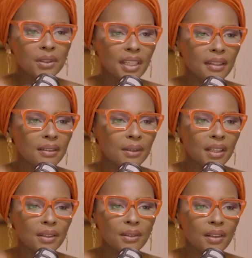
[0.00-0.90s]
you
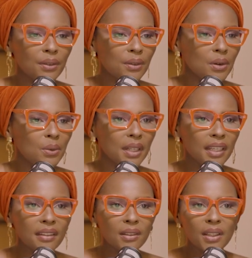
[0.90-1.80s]
can throw
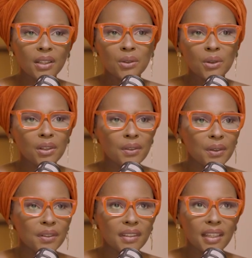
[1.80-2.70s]
words, you can do all of
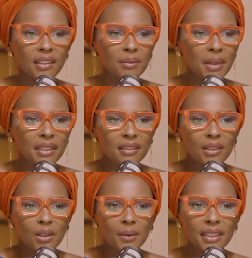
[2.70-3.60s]
those things, but
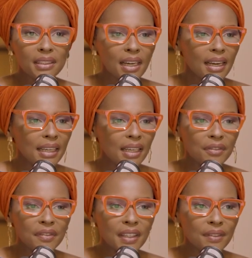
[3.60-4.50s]
you know what?
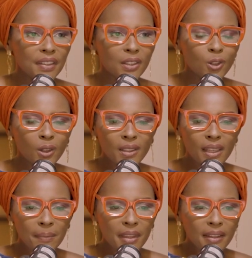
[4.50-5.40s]
If it's not
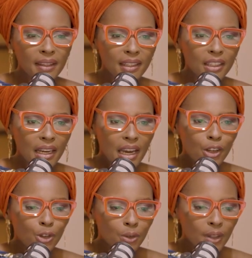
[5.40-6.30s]
something that
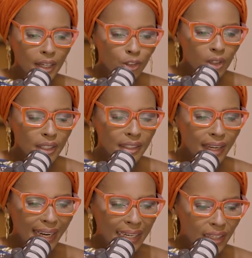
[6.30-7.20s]
you actually
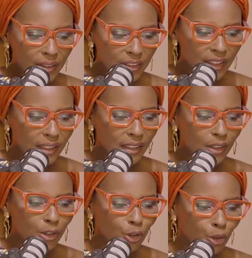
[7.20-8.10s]
are living,
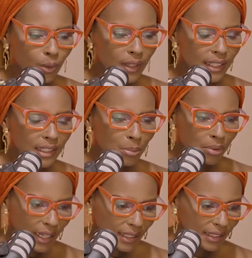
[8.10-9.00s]
you show that it's
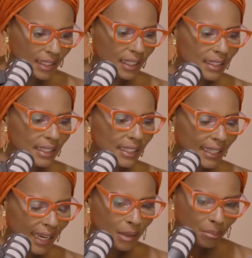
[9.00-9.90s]
practical. It
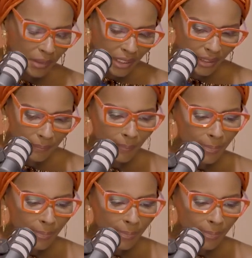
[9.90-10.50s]
can be